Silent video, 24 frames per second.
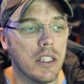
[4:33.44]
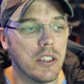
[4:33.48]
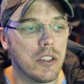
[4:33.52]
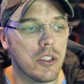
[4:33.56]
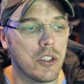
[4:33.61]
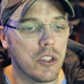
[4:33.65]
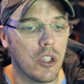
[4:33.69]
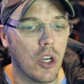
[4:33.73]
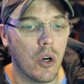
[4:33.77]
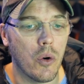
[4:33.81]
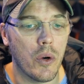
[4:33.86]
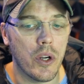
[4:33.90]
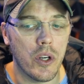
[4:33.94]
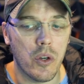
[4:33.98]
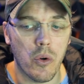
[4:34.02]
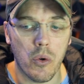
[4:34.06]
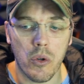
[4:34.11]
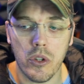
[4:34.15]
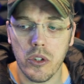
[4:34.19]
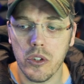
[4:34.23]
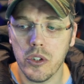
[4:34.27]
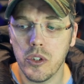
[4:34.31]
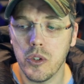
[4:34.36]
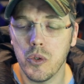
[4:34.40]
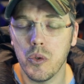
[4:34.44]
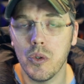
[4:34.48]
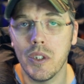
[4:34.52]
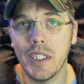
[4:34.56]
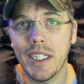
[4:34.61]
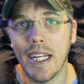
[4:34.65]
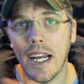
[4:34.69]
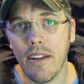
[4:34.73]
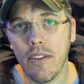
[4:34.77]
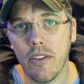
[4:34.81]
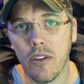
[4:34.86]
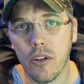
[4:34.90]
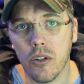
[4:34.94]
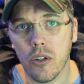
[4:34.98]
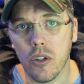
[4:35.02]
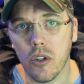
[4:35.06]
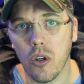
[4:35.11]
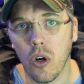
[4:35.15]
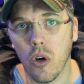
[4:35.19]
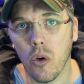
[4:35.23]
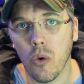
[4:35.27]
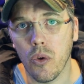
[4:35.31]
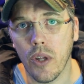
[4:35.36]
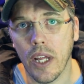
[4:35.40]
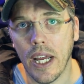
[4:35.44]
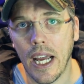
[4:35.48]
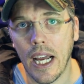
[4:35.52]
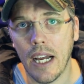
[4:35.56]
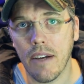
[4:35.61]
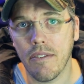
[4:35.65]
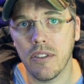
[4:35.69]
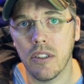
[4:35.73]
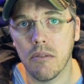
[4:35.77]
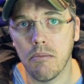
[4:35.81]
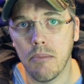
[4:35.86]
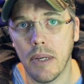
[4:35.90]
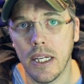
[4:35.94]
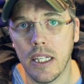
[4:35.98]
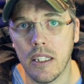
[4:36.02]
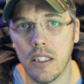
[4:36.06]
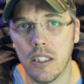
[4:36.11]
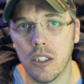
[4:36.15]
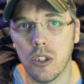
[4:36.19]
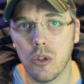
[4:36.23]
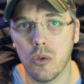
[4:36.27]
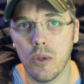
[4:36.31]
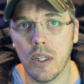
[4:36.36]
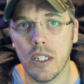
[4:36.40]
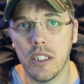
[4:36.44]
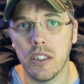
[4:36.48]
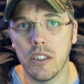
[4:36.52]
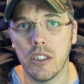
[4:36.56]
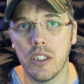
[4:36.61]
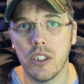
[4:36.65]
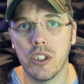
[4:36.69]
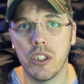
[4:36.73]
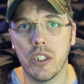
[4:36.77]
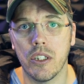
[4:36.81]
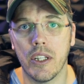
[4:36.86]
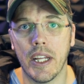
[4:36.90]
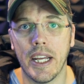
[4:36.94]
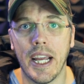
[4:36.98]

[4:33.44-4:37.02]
And so in order to get their goal, they have to make the transition.